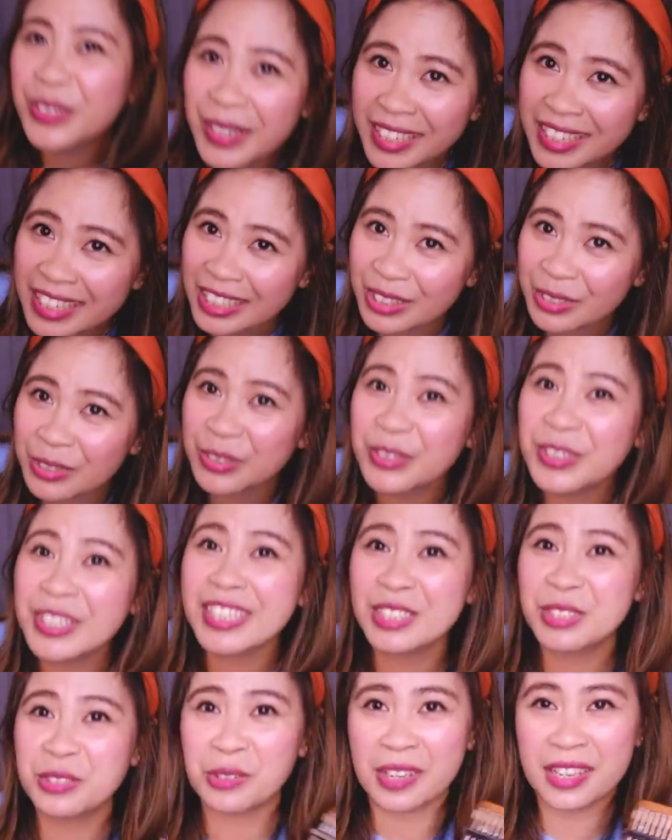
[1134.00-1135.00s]
So, ganito yung
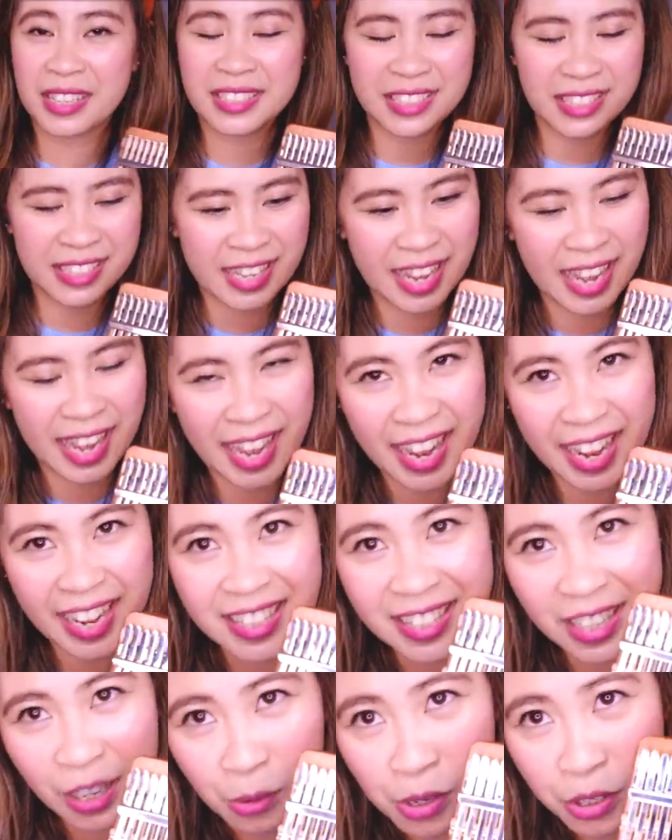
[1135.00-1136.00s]
itsura niya,
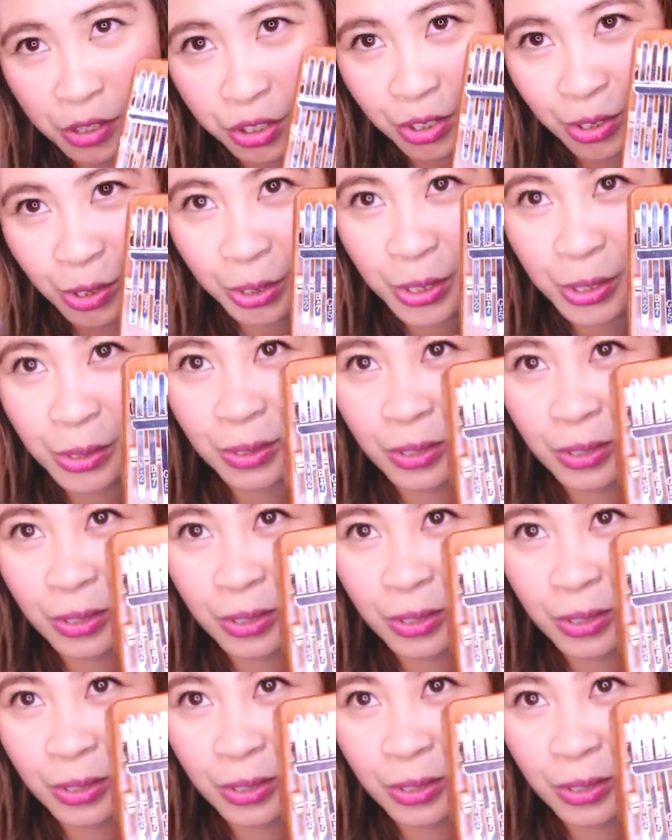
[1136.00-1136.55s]
guys. I will show you